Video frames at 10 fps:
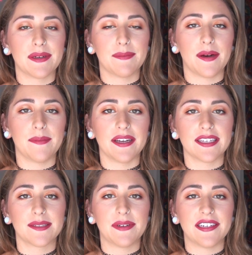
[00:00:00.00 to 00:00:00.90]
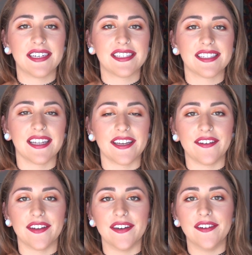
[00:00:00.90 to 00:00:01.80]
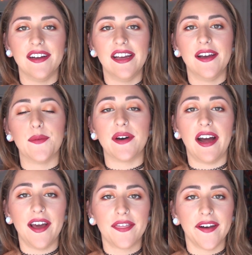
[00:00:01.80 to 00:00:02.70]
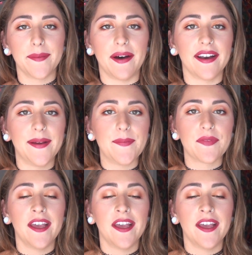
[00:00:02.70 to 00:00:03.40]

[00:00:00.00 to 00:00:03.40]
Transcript: about my experience and let you know what I thought about it.